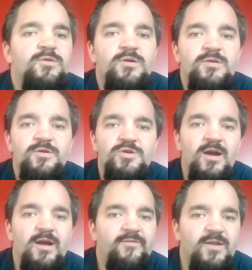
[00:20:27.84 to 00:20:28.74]
closer along
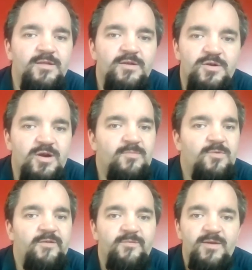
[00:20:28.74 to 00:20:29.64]
their drive and easier to
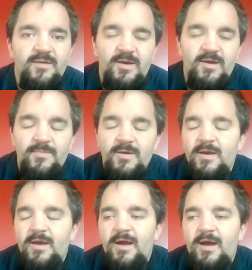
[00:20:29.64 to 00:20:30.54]
drop them off and pick them
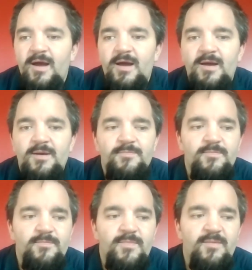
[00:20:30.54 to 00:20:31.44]

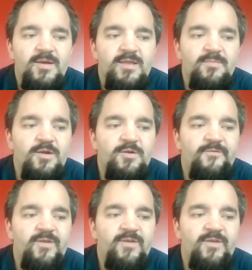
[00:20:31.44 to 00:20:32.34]
up. Maybe it's a
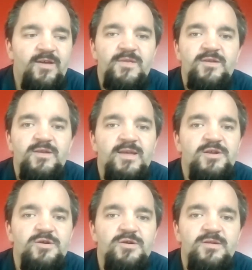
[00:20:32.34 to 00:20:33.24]
better fit with
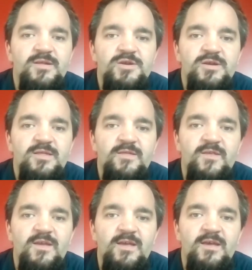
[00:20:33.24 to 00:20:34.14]
different teachers and
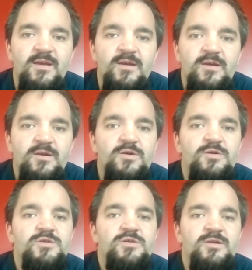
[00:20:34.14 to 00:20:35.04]
just the
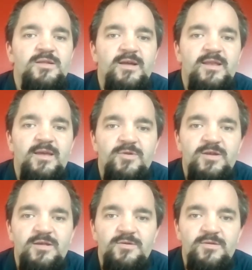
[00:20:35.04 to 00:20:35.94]
culture inside
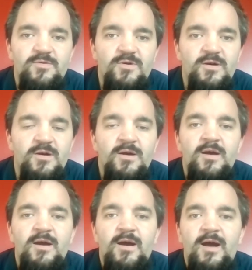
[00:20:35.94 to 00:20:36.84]
that particular school.